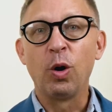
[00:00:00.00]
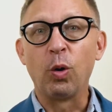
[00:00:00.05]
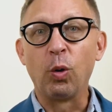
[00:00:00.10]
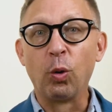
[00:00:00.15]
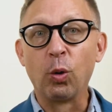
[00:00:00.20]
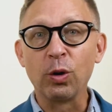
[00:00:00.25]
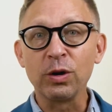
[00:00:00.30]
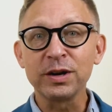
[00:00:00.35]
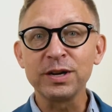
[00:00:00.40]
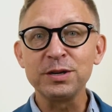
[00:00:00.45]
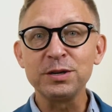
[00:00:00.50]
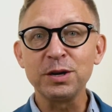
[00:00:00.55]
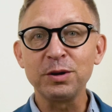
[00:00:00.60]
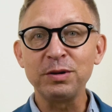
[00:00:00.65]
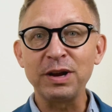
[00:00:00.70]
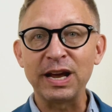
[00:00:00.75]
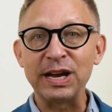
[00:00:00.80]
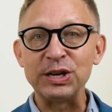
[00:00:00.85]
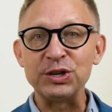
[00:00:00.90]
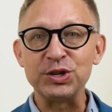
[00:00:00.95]
Organ
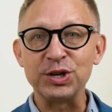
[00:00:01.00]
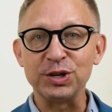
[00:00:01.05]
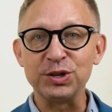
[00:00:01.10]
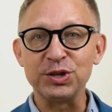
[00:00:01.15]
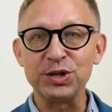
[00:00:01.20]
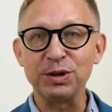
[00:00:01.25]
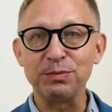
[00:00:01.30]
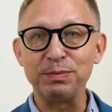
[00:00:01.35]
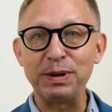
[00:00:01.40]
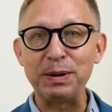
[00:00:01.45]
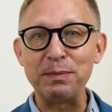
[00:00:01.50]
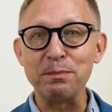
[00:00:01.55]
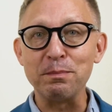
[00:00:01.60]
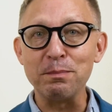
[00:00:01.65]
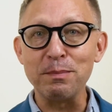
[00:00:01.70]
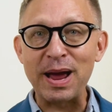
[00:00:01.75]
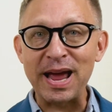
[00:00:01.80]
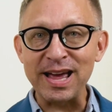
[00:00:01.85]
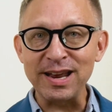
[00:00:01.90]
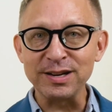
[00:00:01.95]
donation should be
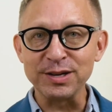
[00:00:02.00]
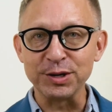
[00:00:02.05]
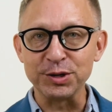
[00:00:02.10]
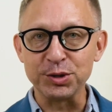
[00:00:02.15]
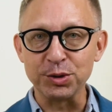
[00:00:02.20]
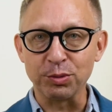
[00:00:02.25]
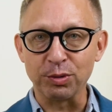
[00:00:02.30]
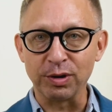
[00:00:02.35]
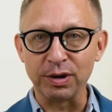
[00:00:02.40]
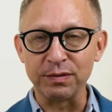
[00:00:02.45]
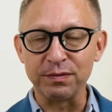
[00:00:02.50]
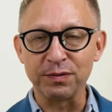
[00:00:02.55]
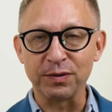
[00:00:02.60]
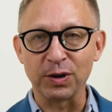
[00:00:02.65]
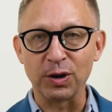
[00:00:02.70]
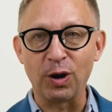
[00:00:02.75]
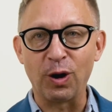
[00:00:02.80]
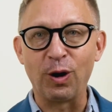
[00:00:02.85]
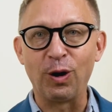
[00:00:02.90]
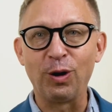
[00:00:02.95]
mandatory
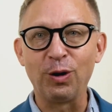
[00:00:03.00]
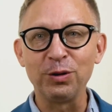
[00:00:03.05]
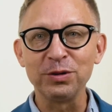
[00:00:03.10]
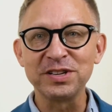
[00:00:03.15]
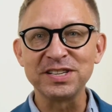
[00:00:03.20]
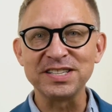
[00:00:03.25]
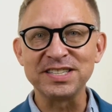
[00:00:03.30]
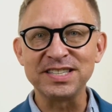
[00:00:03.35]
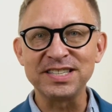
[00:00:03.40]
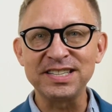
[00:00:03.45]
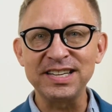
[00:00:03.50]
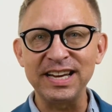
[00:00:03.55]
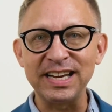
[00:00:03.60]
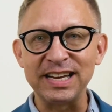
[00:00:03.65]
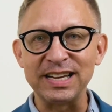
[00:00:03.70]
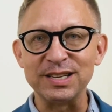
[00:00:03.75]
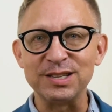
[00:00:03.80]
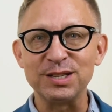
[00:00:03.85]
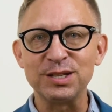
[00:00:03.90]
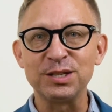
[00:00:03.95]
for all
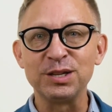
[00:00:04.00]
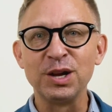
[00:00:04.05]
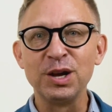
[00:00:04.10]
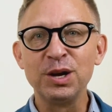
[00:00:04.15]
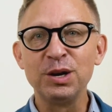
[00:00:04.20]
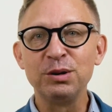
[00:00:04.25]
deceased